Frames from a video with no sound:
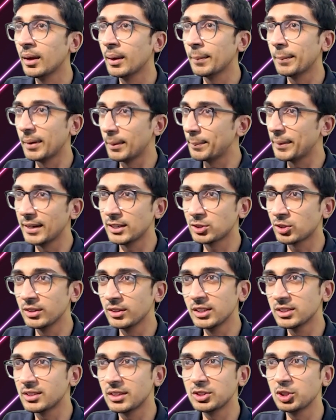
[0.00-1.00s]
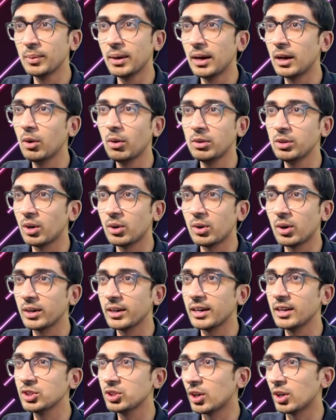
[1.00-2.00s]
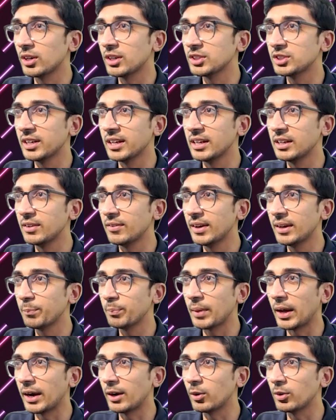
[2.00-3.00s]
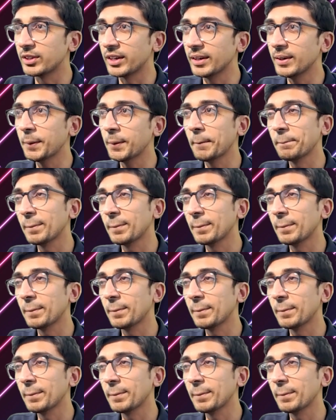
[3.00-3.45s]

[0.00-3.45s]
But based on this resume alone, you're not getting shortlisted anywhere, I don't think.